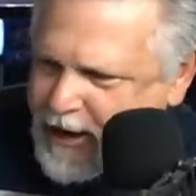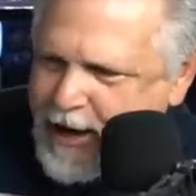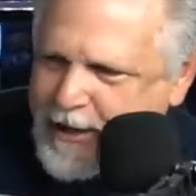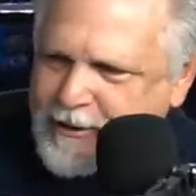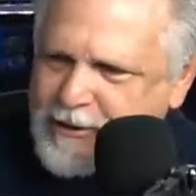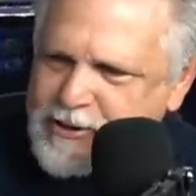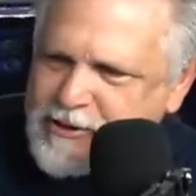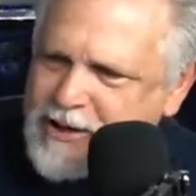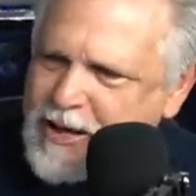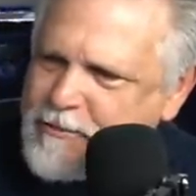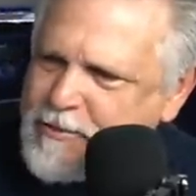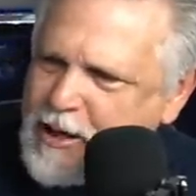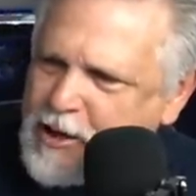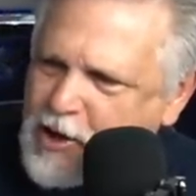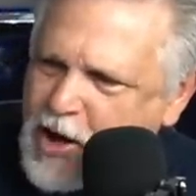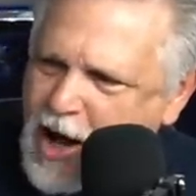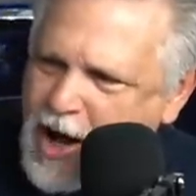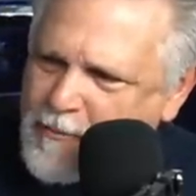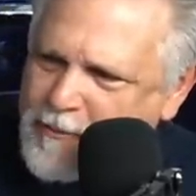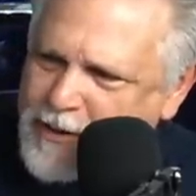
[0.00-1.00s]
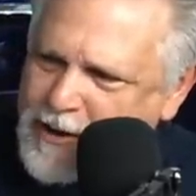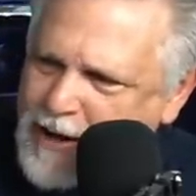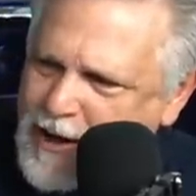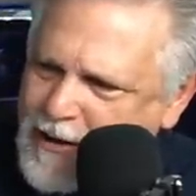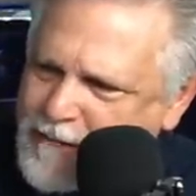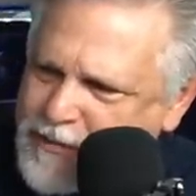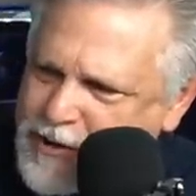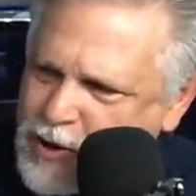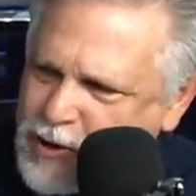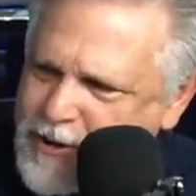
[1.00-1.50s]
and he sent me a copy
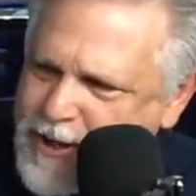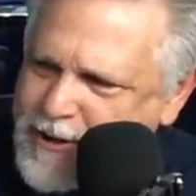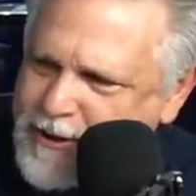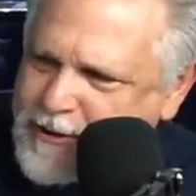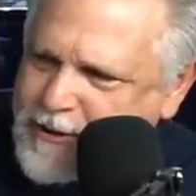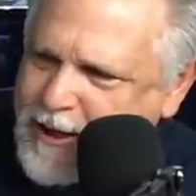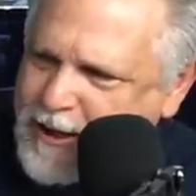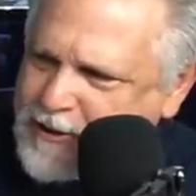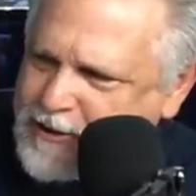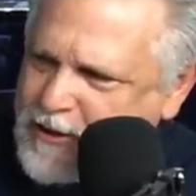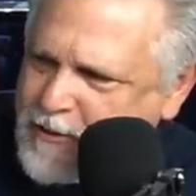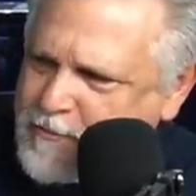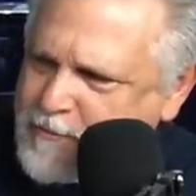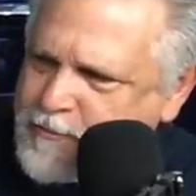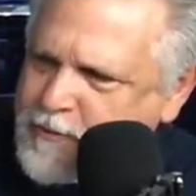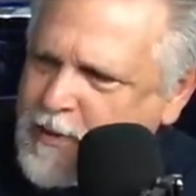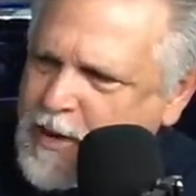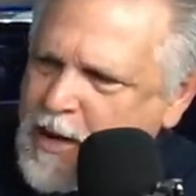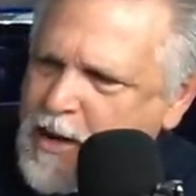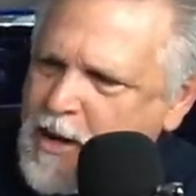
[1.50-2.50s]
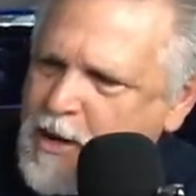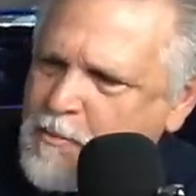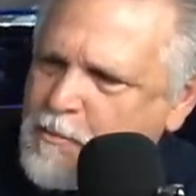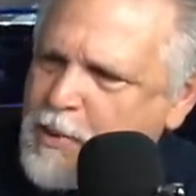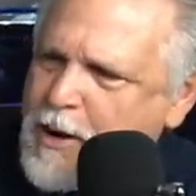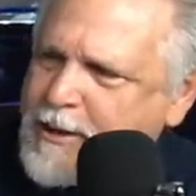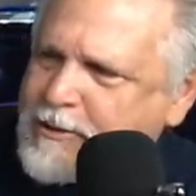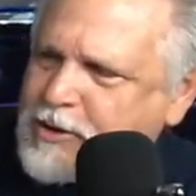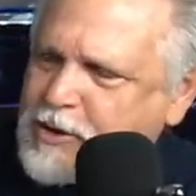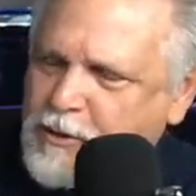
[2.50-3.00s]
of the United Kingdom
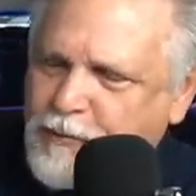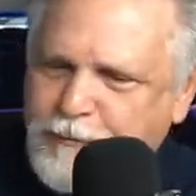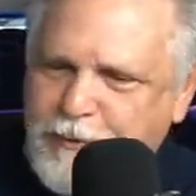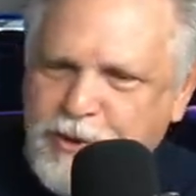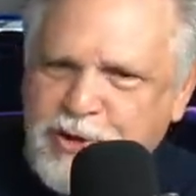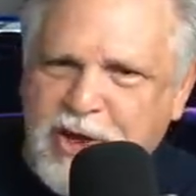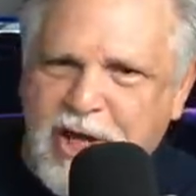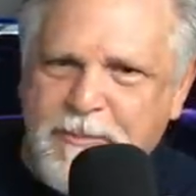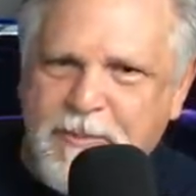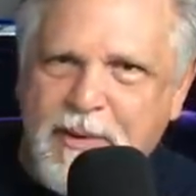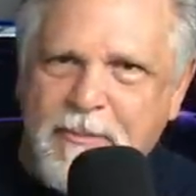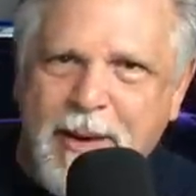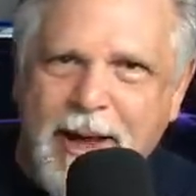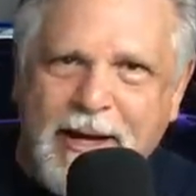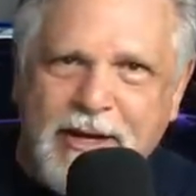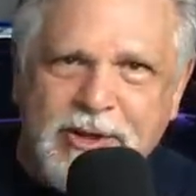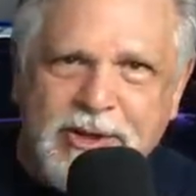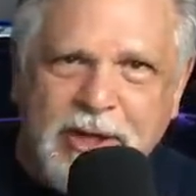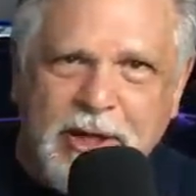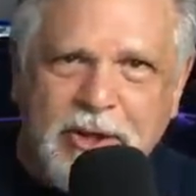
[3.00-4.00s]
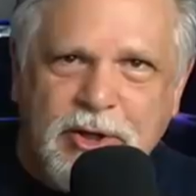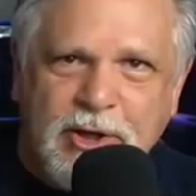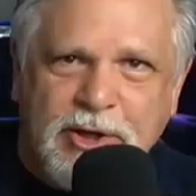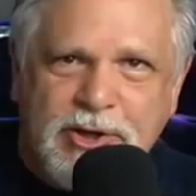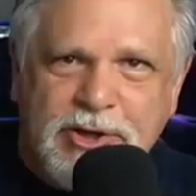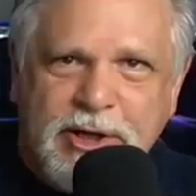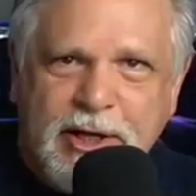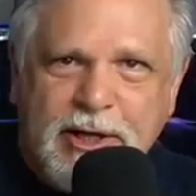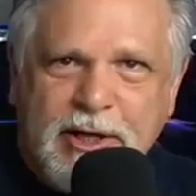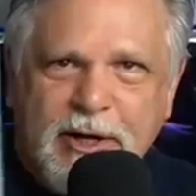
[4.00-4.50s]
Practical Fishkeeping magazine. You can
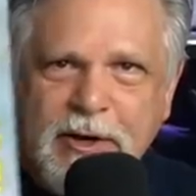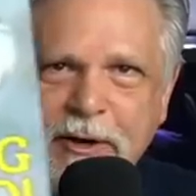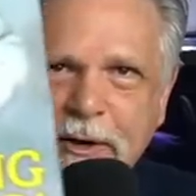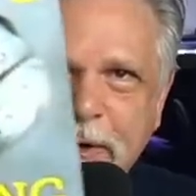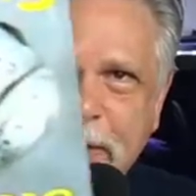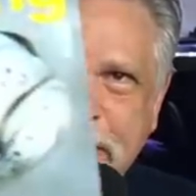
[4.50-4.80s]
see it here.